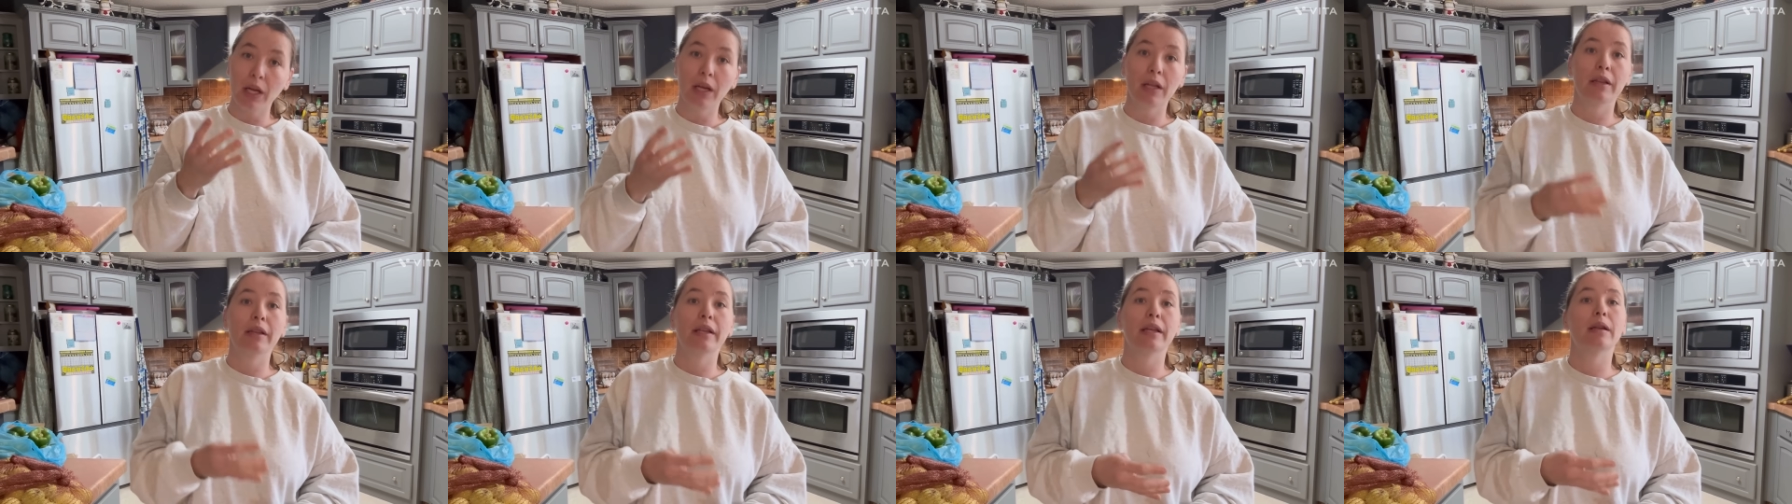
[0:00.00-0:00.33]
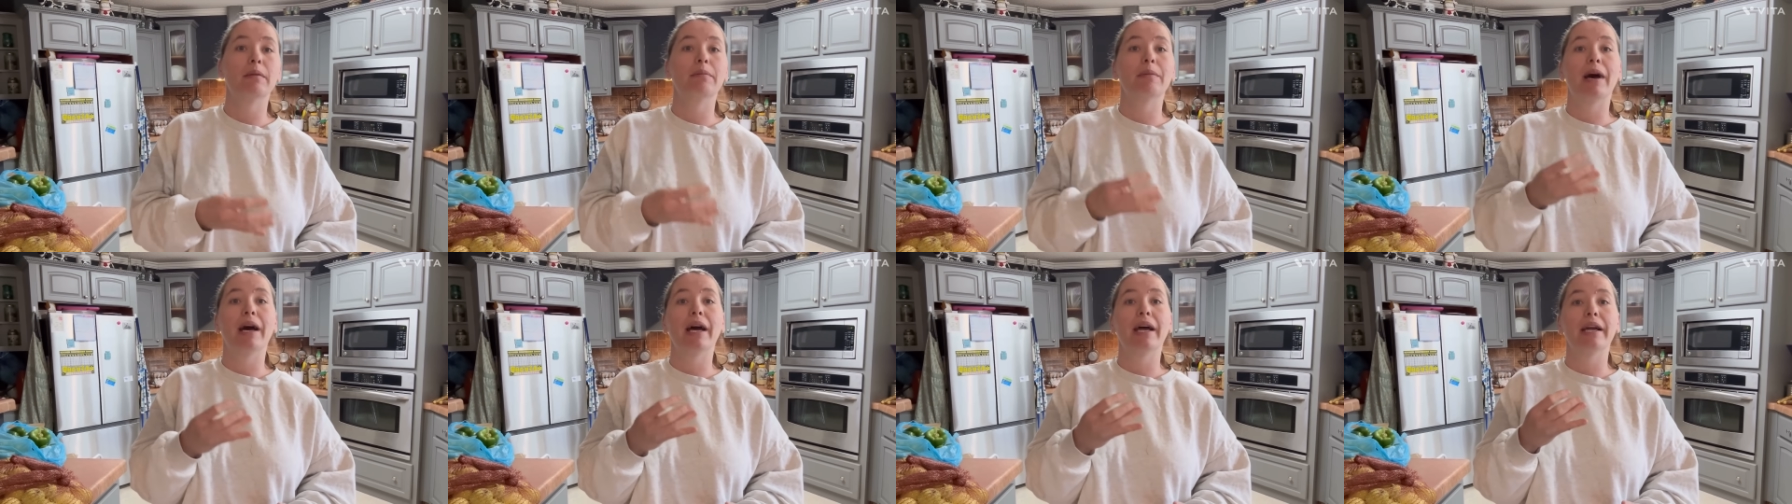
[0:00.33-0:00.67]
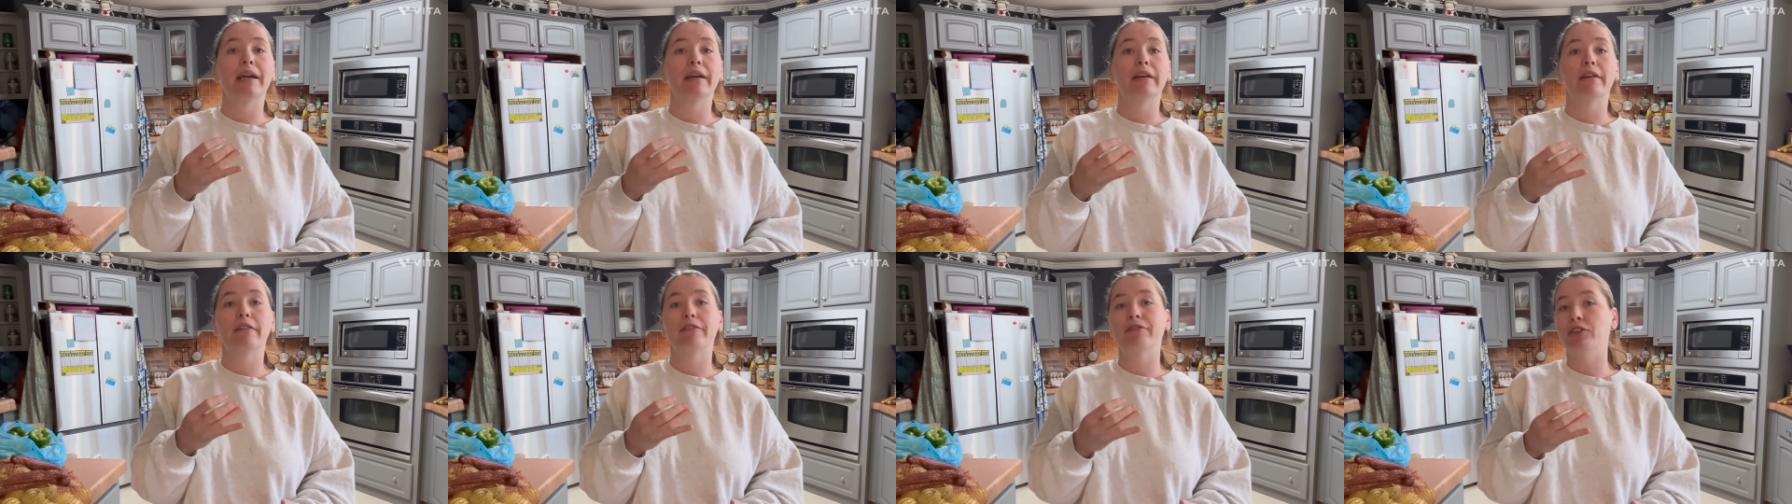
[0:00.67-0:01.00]
Then
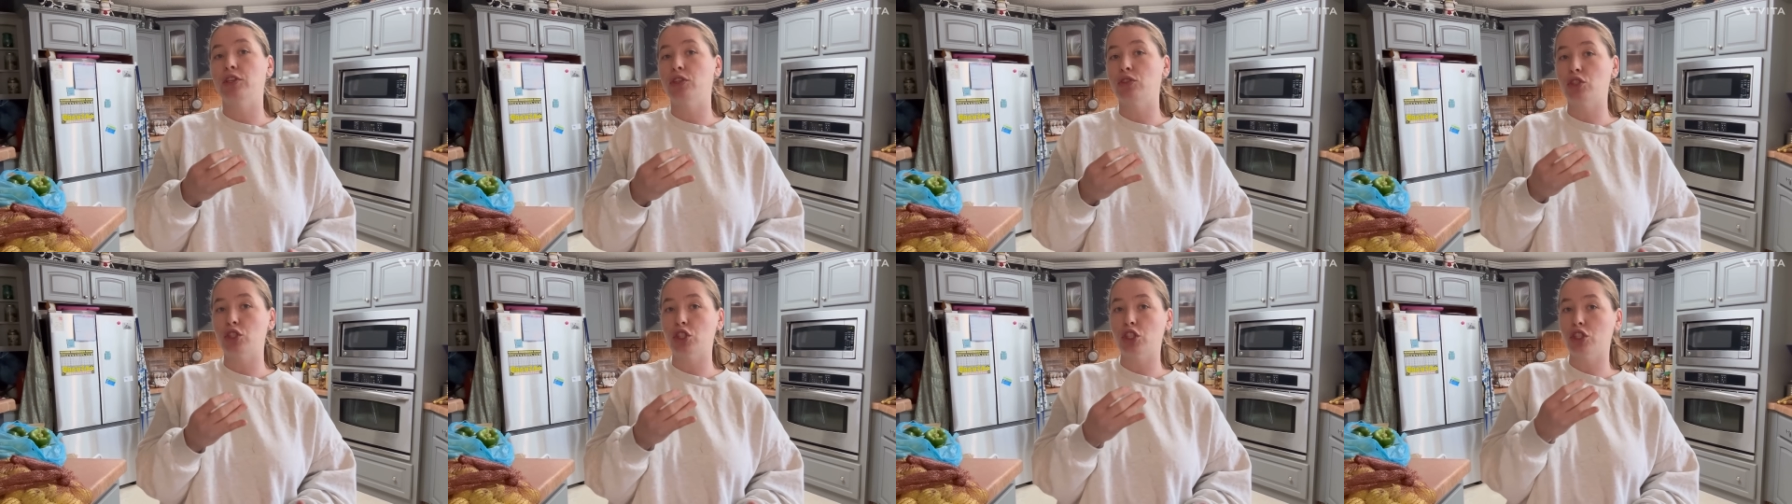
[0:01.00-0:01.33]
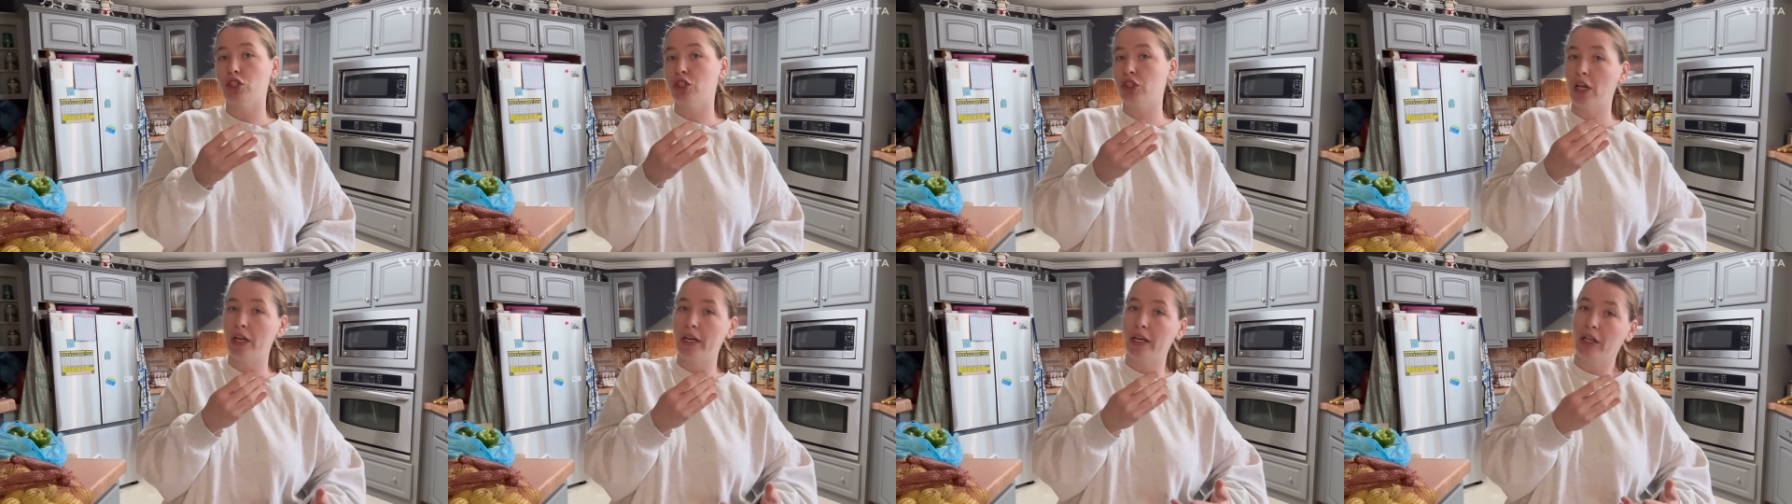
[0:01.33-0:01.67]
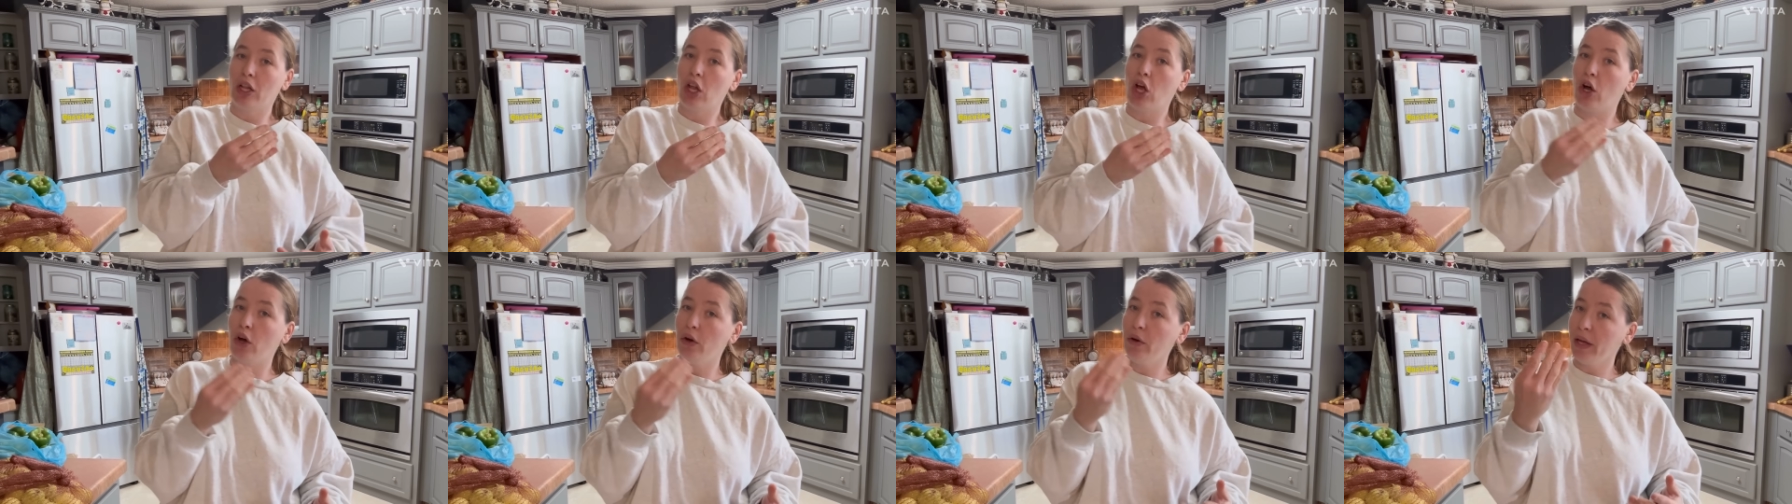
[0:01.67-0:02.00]
my future
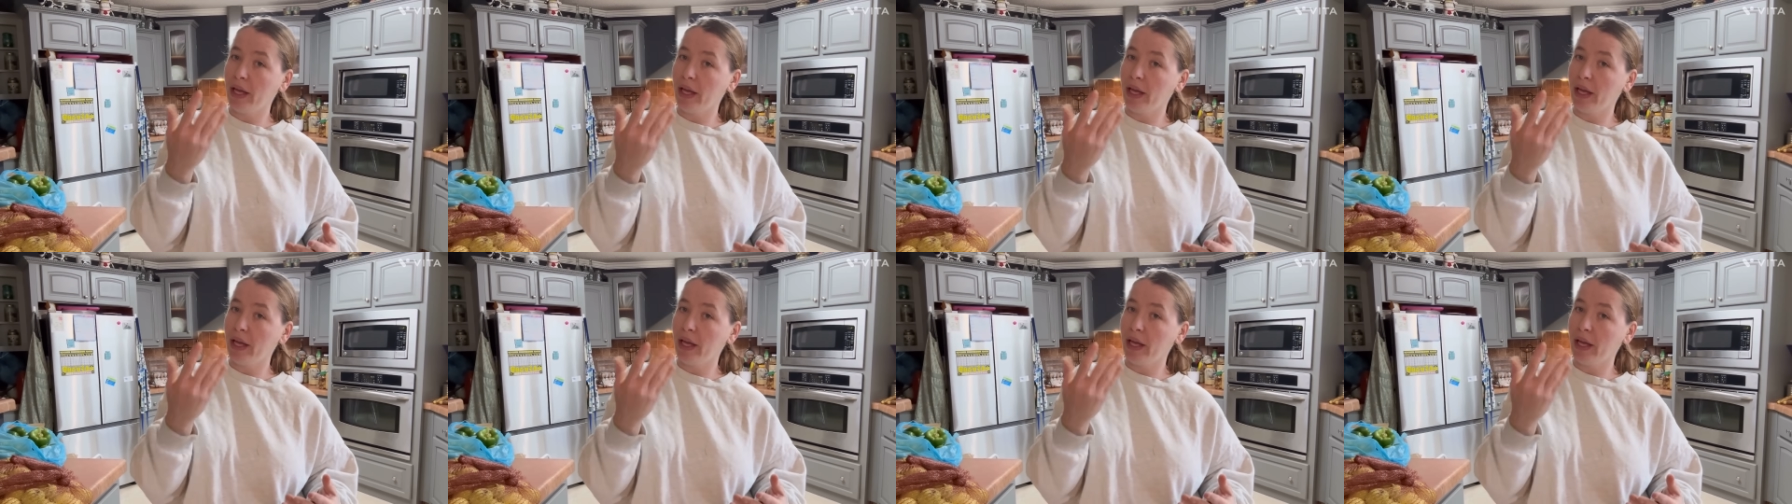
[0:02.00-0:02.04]
son-in-law,